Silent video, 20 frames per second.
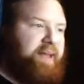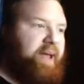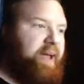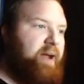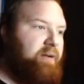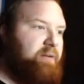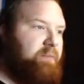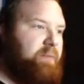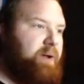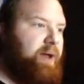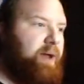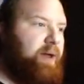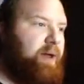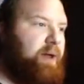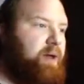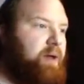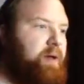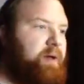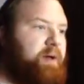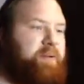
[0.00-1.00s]
Hey everybody,
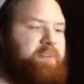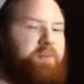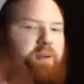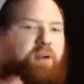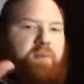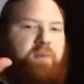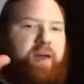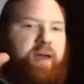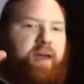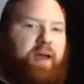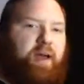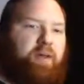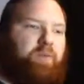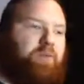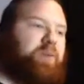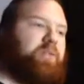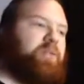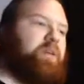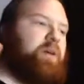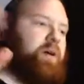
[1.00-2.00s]
sorry my hand
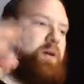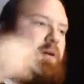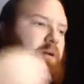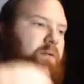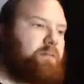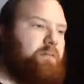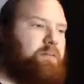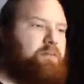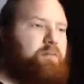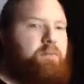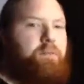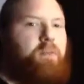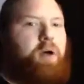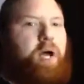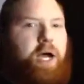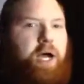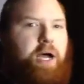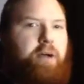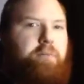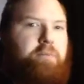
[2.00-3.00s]
was there.
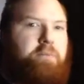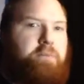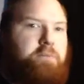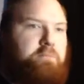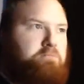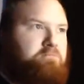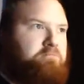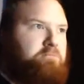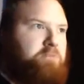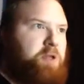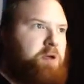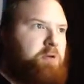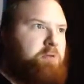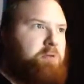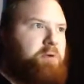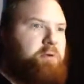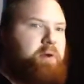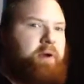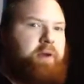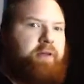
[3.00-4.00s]
I
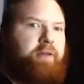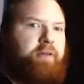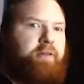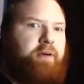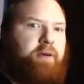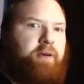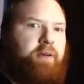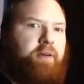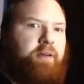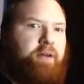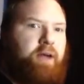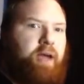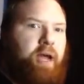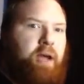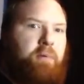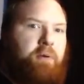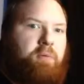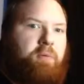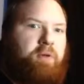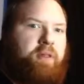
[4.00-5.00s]
don't know how to start the
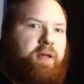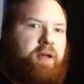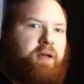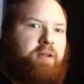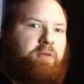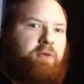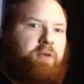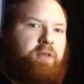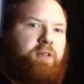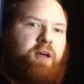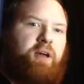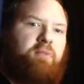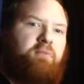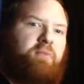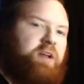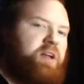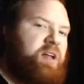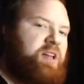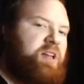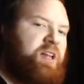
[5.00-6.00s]
camera without doing that,
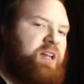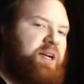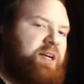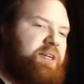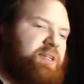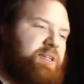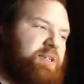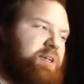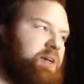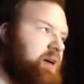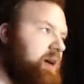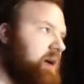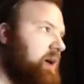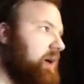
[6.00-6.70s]
but nonetheless,